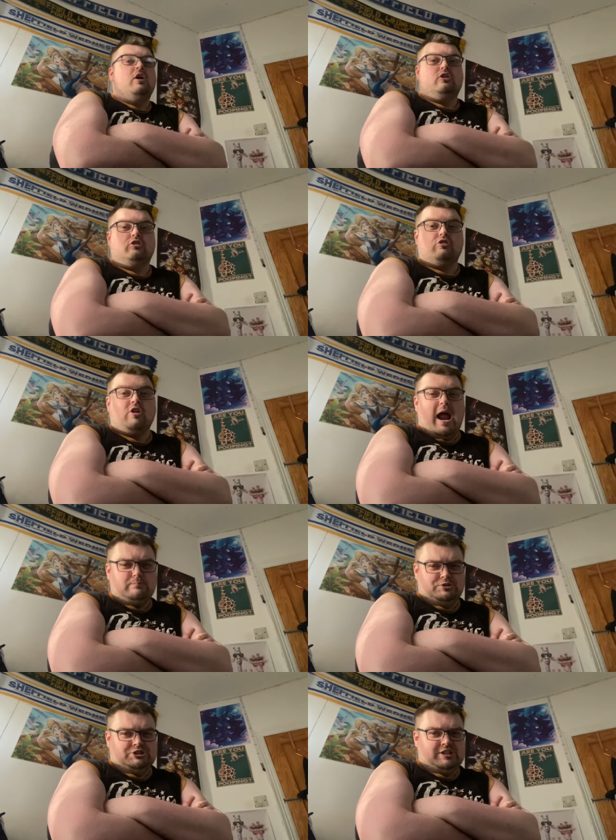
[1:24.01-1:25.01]

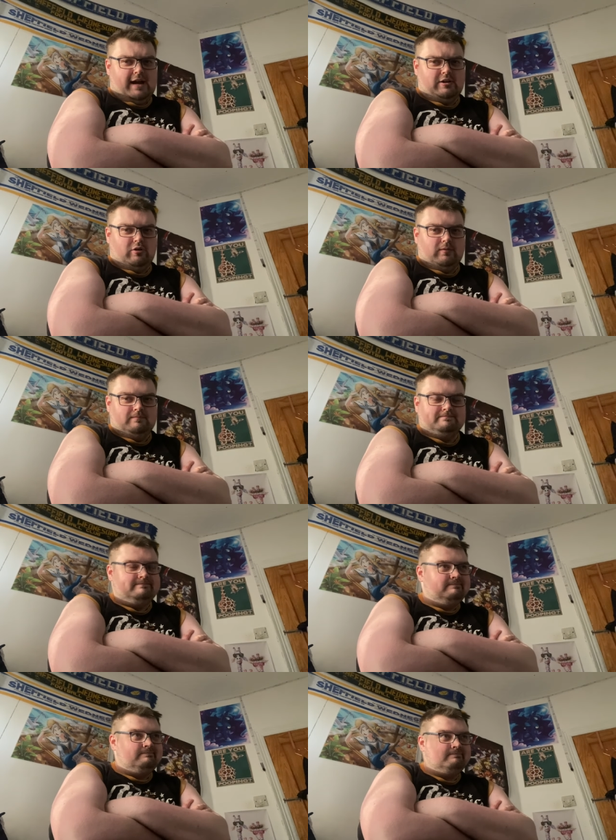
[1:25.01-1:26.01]
Ramshackle.
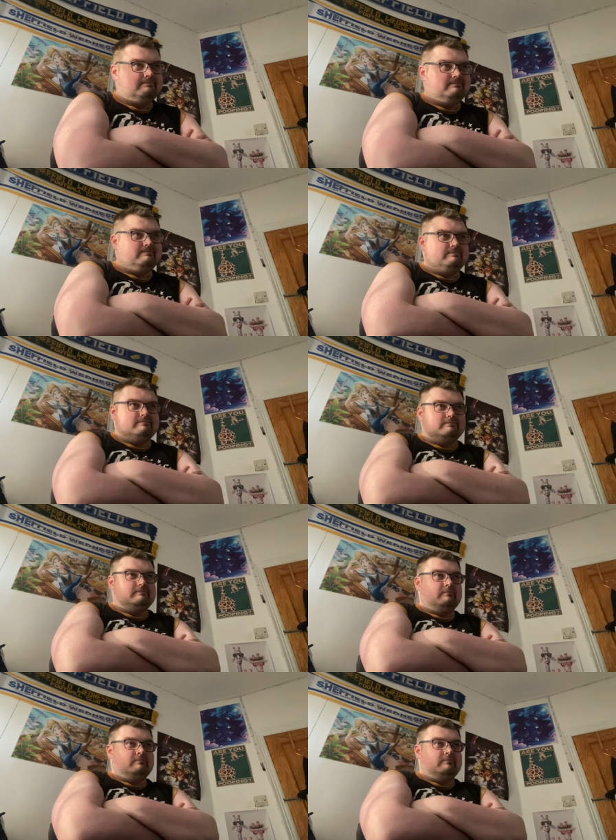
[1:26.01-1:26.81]
Hmm.